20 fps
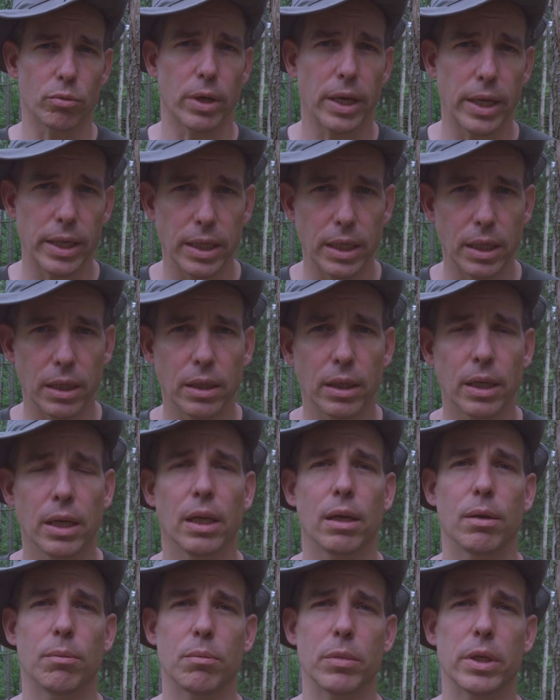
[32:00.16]
running
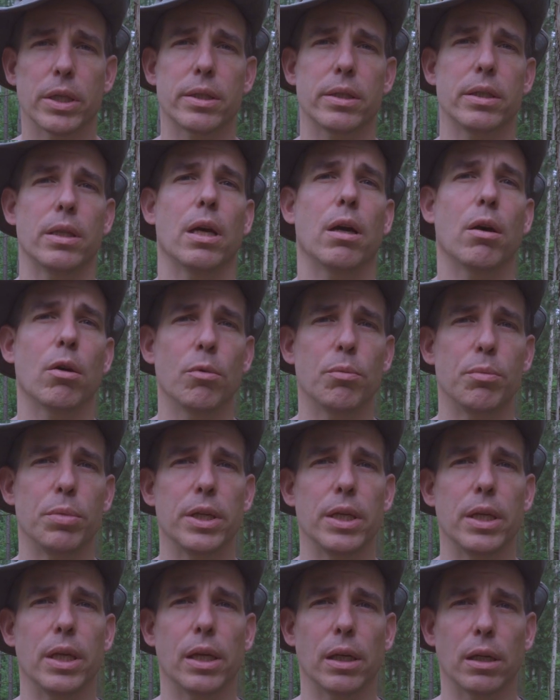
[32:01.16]
must now
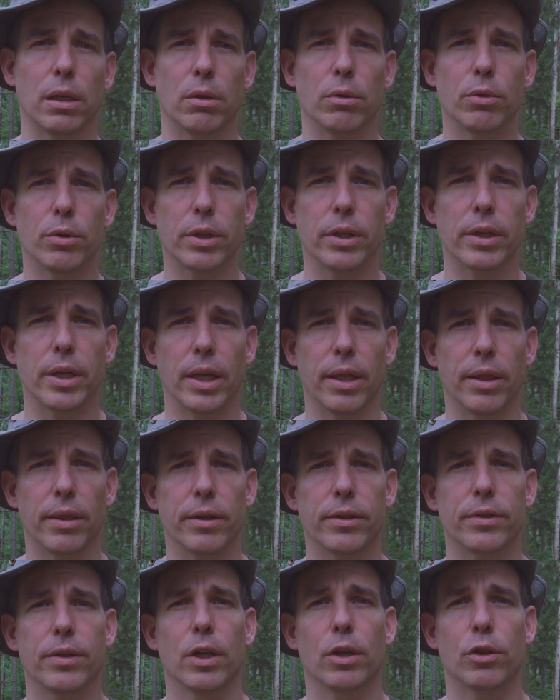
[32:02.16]
be included in
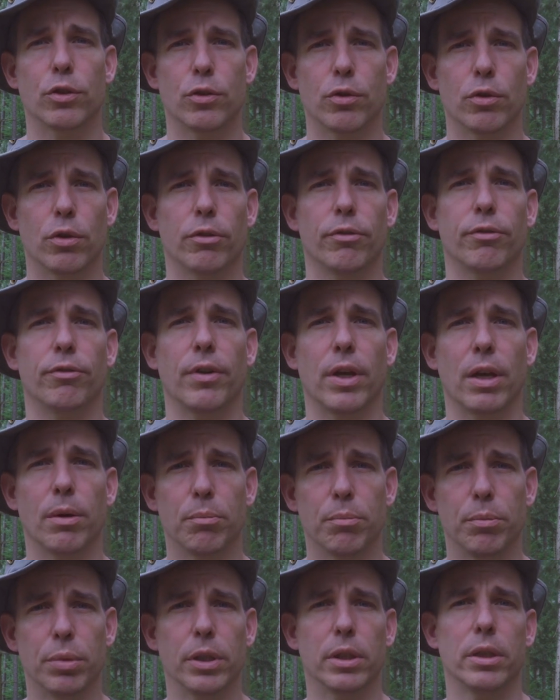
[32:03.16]
this software
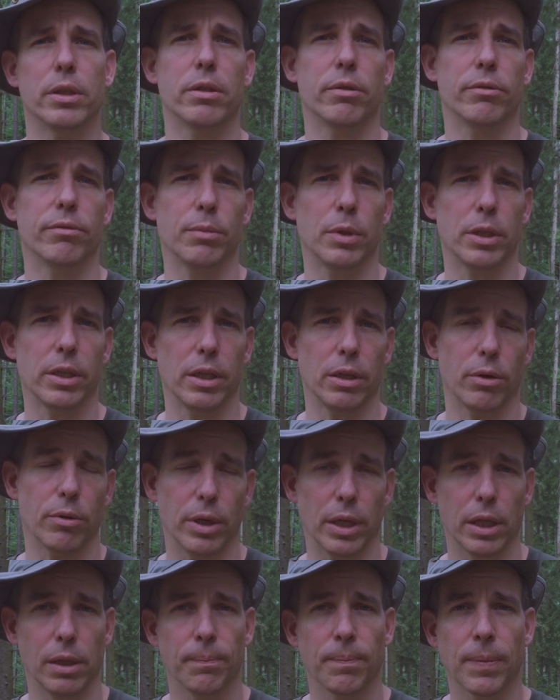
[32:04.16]
bills of
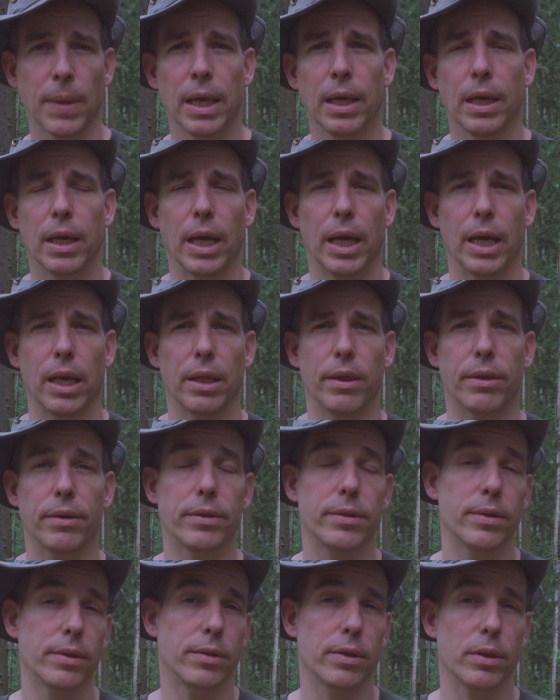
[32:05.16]
material. And
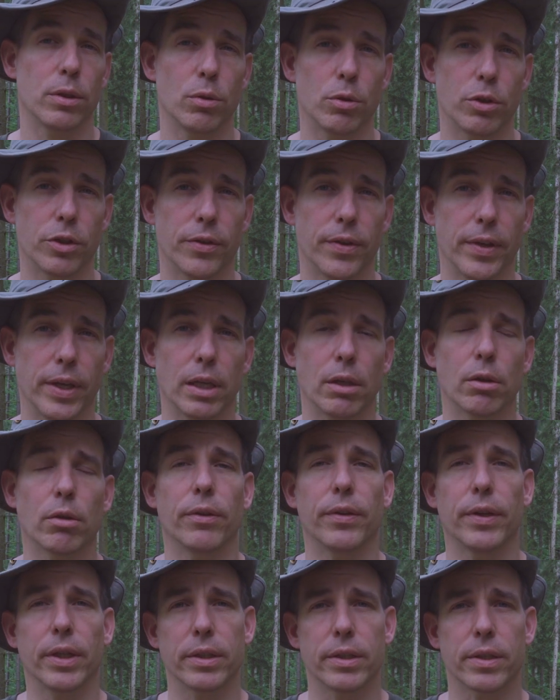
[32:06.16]
this is a huge thing.
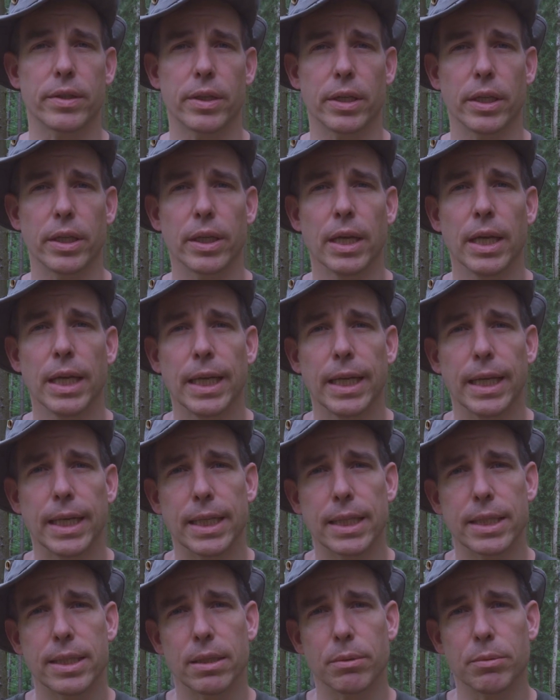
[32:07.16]
On the other side,
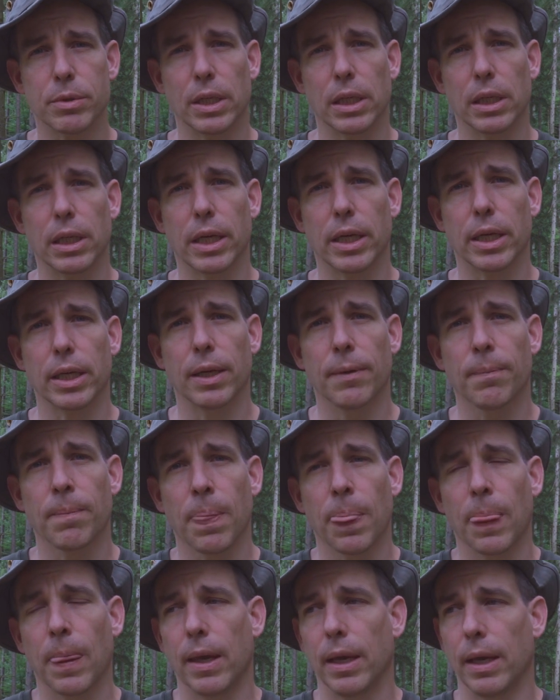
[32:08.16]
it's something like
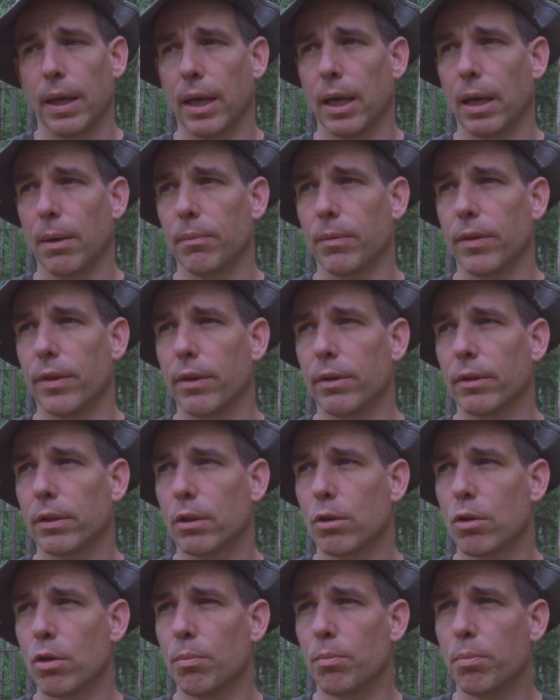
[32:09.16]
the
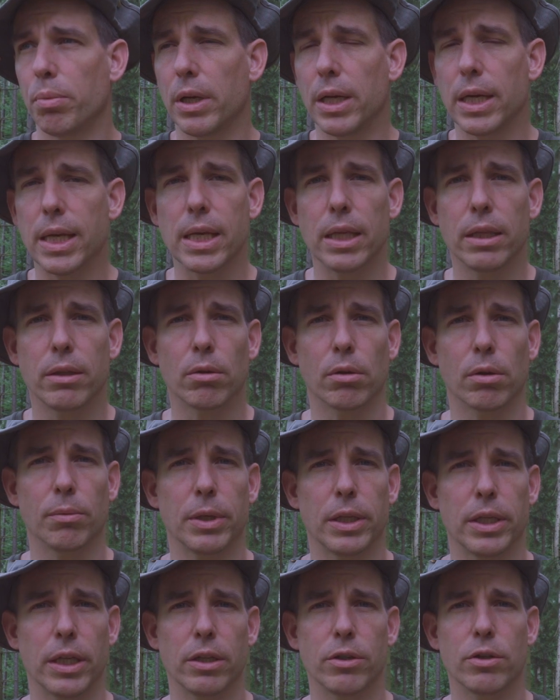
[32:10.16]
complete
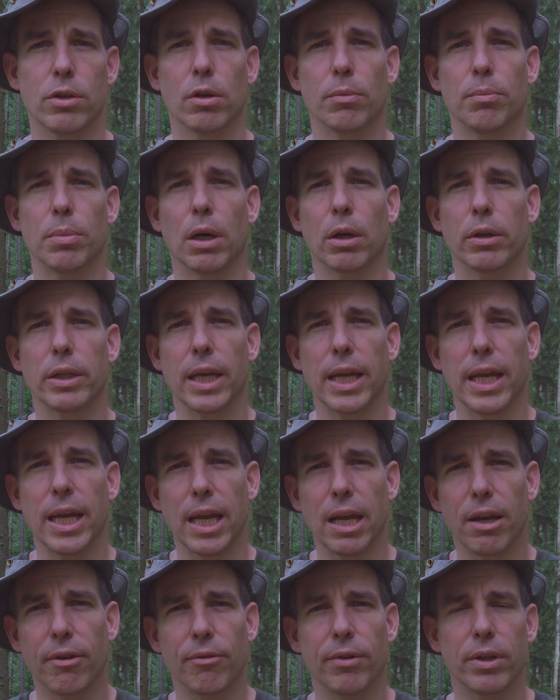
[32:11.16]
documentation about
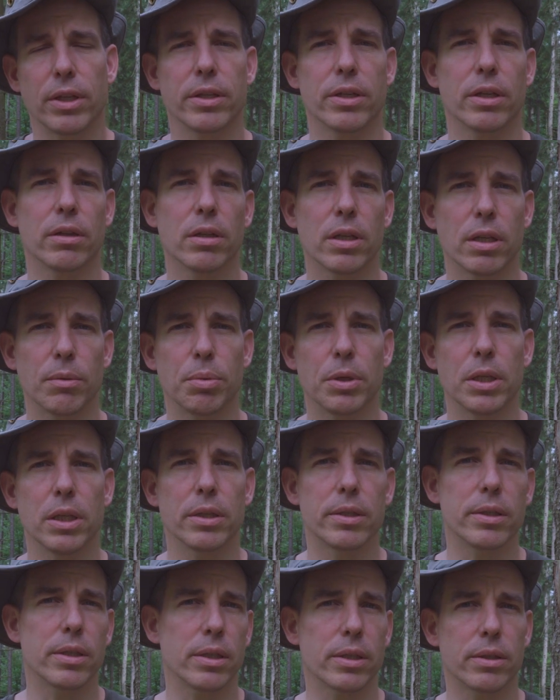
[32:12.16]
every tiny
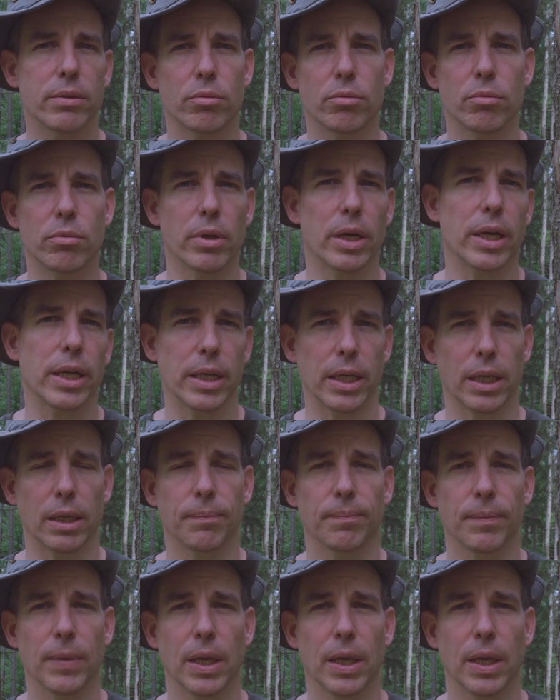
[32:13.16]
piece that's running.